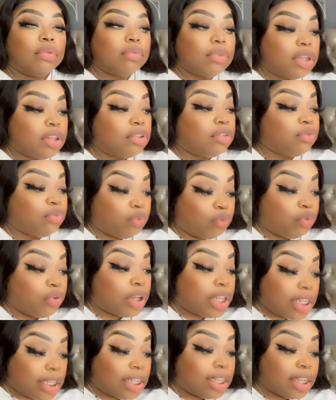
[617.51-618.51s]
It's
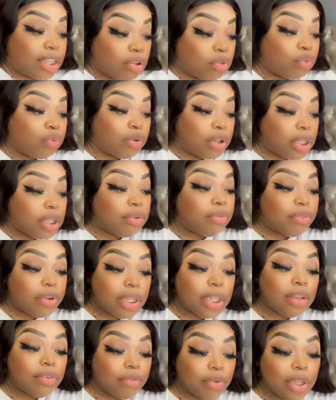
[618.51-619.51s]

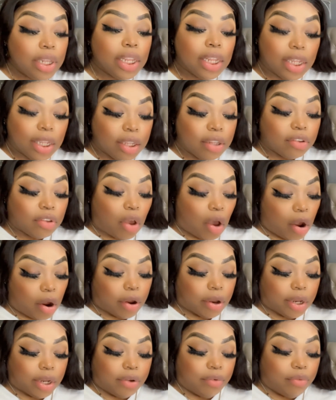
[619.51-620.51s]
really is
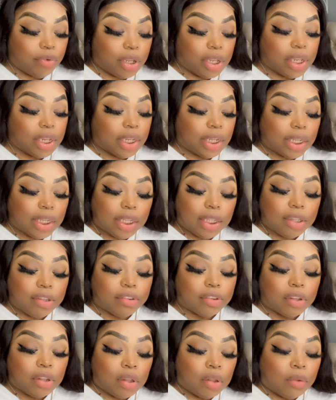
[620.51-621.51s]
art. It really
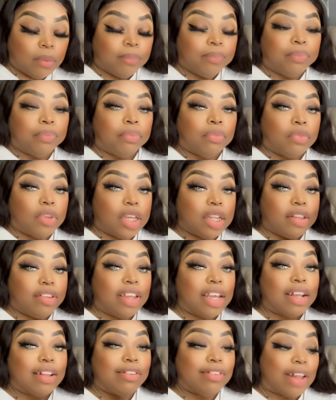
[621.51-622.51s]
is. It
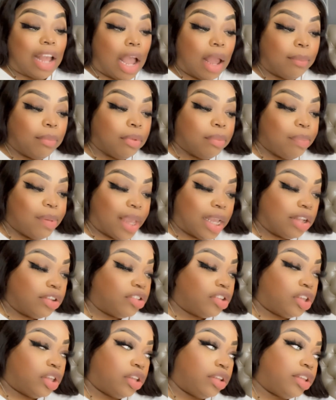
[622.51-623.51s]
takes time and
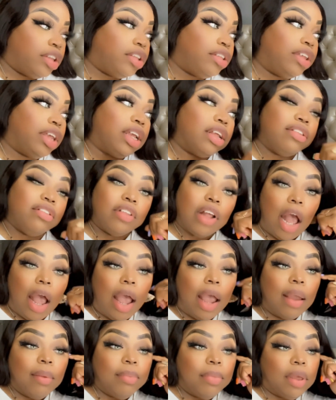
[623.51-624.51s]
patience. It takes
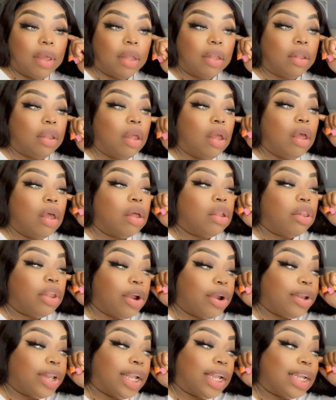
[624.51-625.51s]
time and
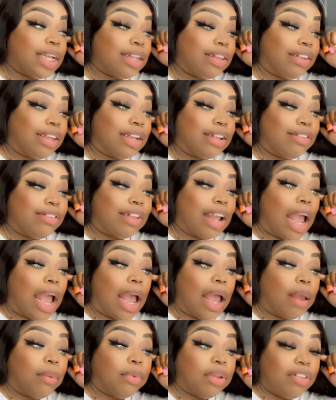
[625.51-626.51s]
learning. It takes
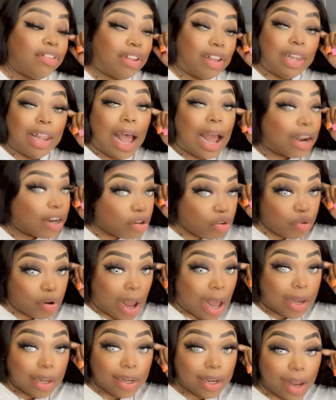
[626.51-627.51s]
time. It's a lot of
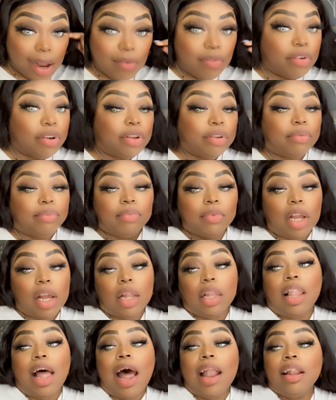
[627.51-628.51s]
trial and error. A
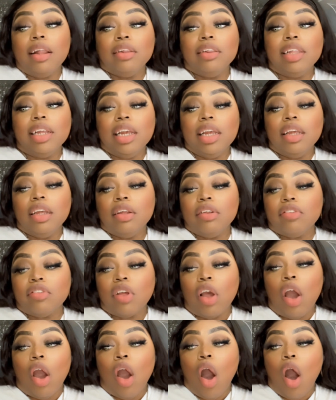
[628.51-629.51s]
lot of things
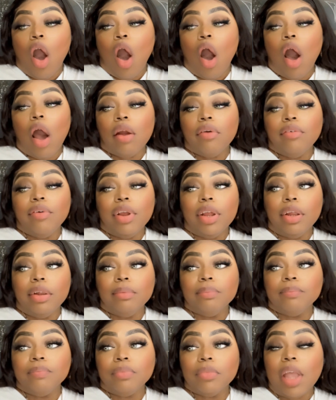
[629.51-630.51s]

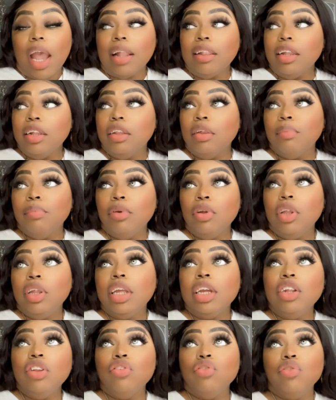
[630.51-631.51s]
aren't, I think the beauty
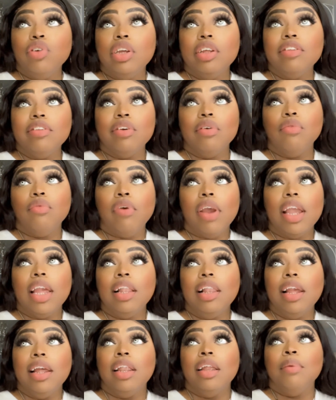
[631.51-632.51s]
industry isn't
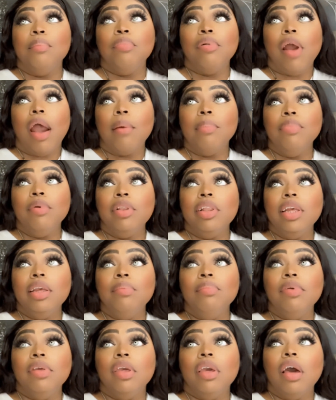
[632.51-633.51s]
regulated properly
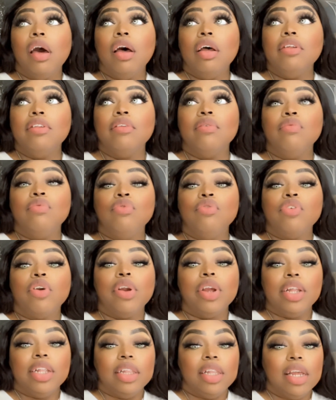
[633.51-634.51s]
because of
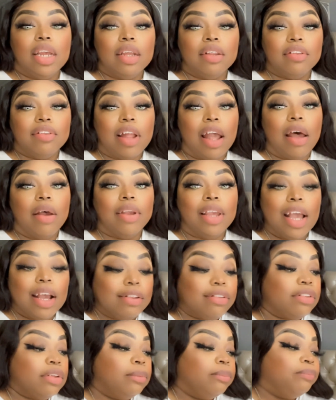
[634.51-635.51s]
certain things. Now,
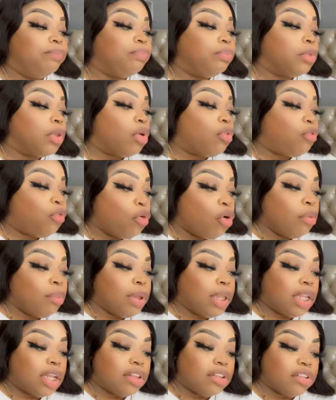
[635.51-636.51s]
yes,
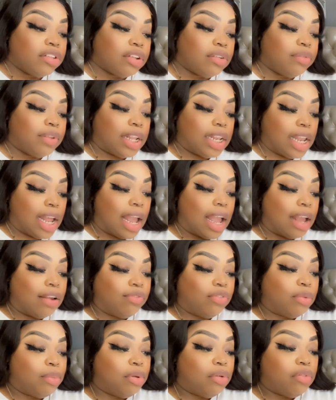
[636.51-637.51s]
formulas and stuff like that have
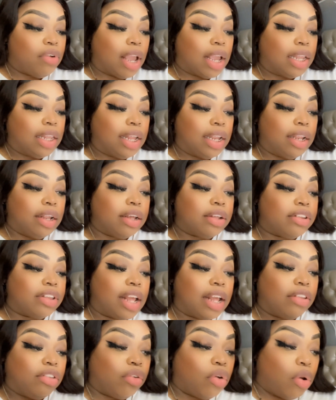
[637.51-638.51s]
to be regulated because it
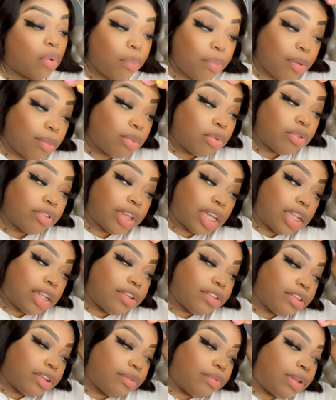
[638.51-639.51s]
has to go in people's skin
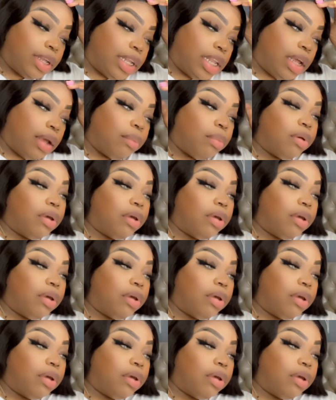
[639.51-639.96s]
and stuff like that.